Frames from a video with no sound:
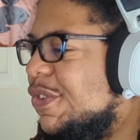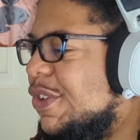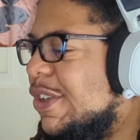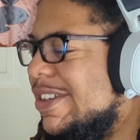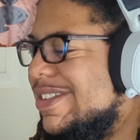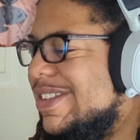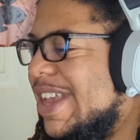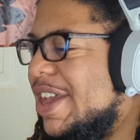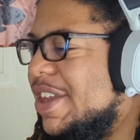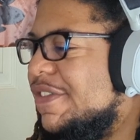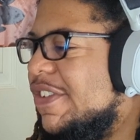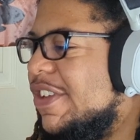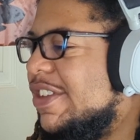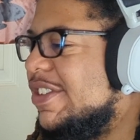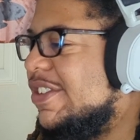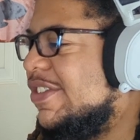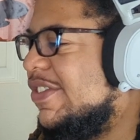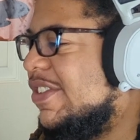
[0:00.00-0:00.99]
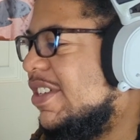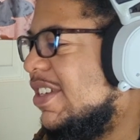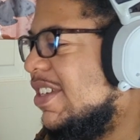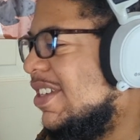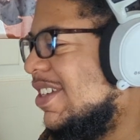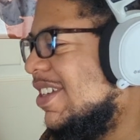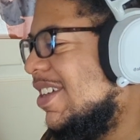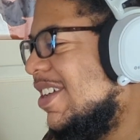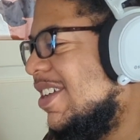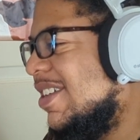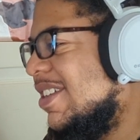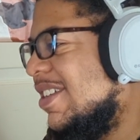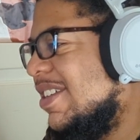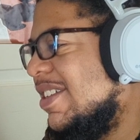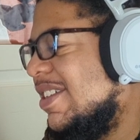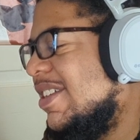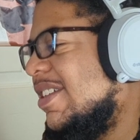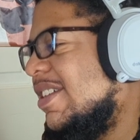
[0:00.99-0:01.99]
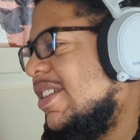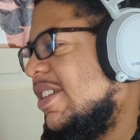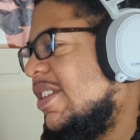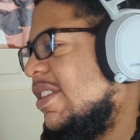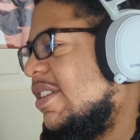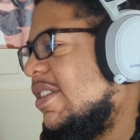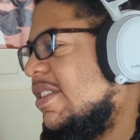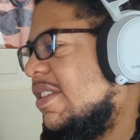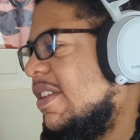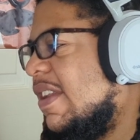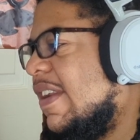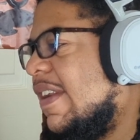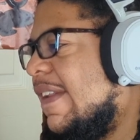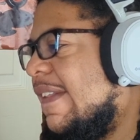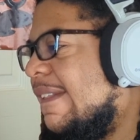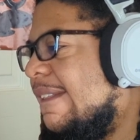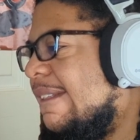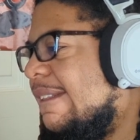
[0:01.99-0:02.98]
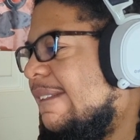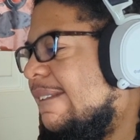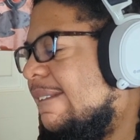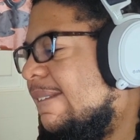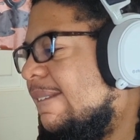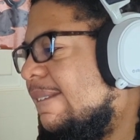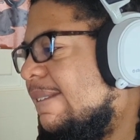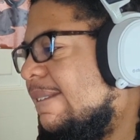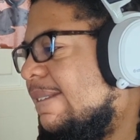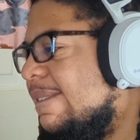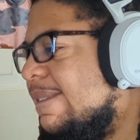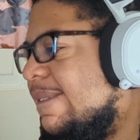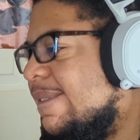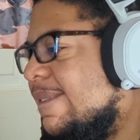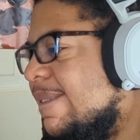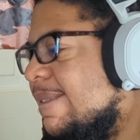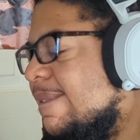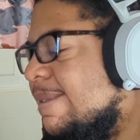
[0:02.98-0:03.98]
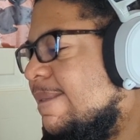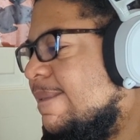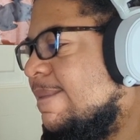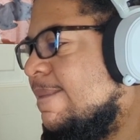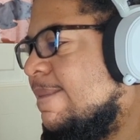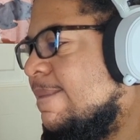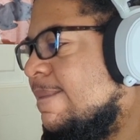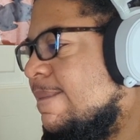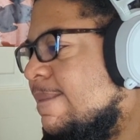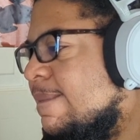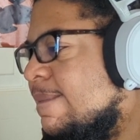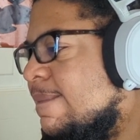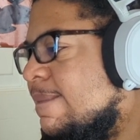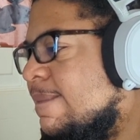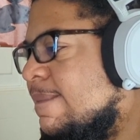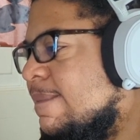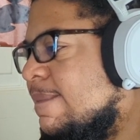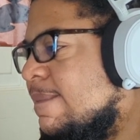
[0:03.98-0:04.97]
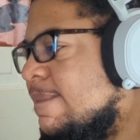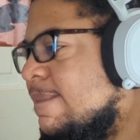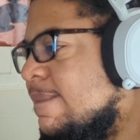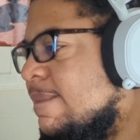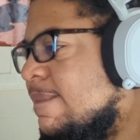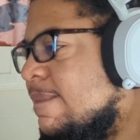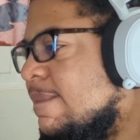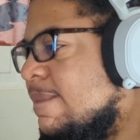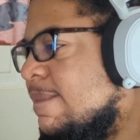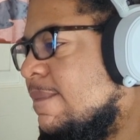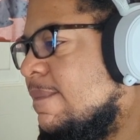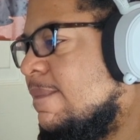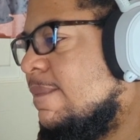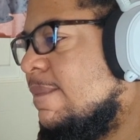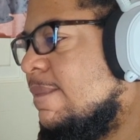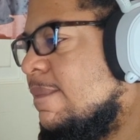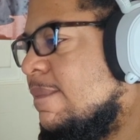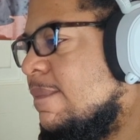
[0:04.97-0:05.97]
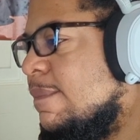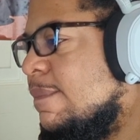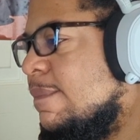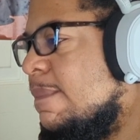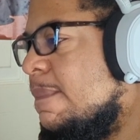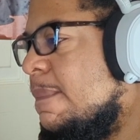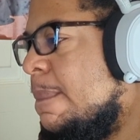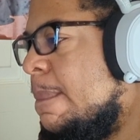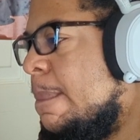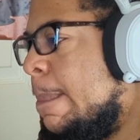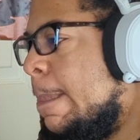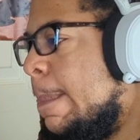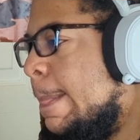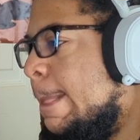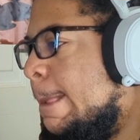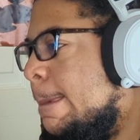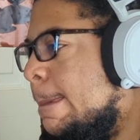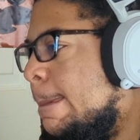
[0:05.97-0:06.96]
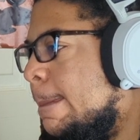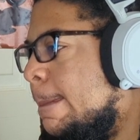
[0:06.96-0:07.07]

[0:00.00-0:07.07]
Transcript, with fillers: First, first. What makes you think I come so cheap? I thought you'd be curious.